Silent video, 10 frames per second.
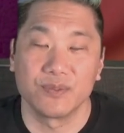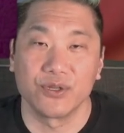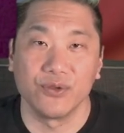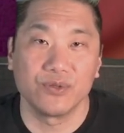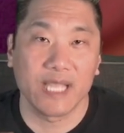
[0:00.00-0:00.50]
So
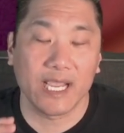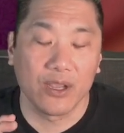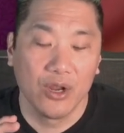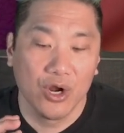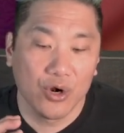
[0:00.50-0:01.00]
you
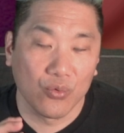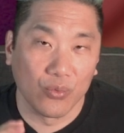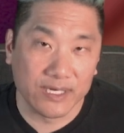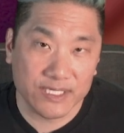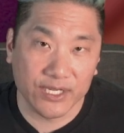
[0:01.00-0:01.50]
take
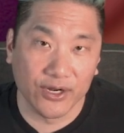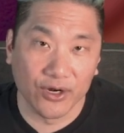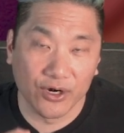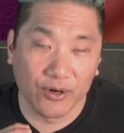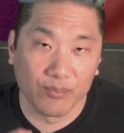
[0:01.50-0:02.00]

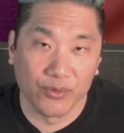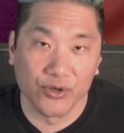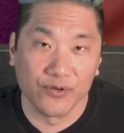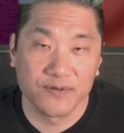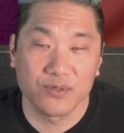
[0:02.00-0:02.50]
riskier
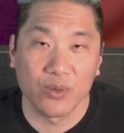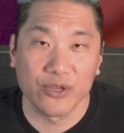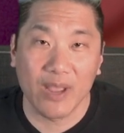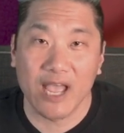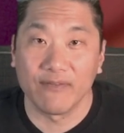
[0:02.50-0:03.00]
moves when
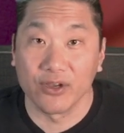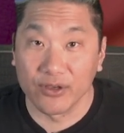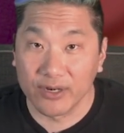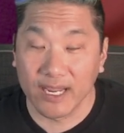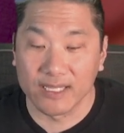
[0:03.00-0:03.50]
you have a
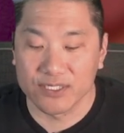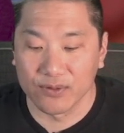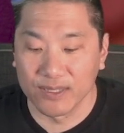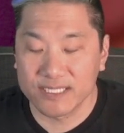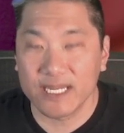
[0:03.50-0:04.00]
good hand. So
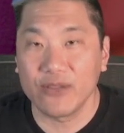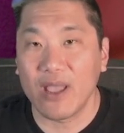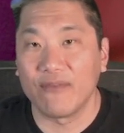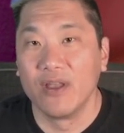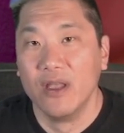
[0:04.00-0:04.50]
let's say you
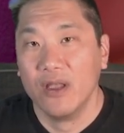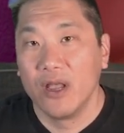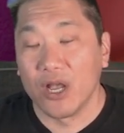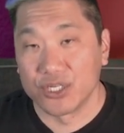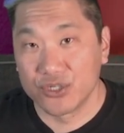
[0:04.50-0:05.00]
have
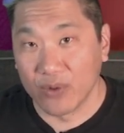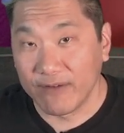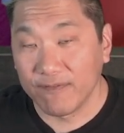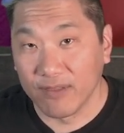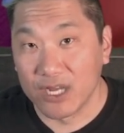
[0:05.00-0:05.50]
a
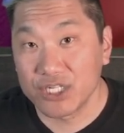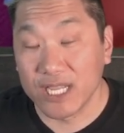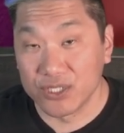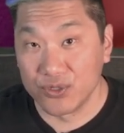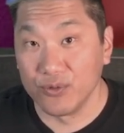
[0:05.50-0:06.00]
straight flush
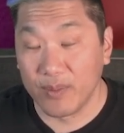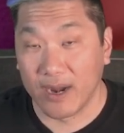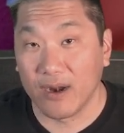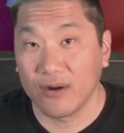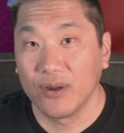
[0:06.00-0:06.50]
and 2
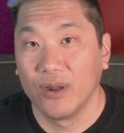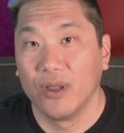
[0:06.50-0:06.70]
pair.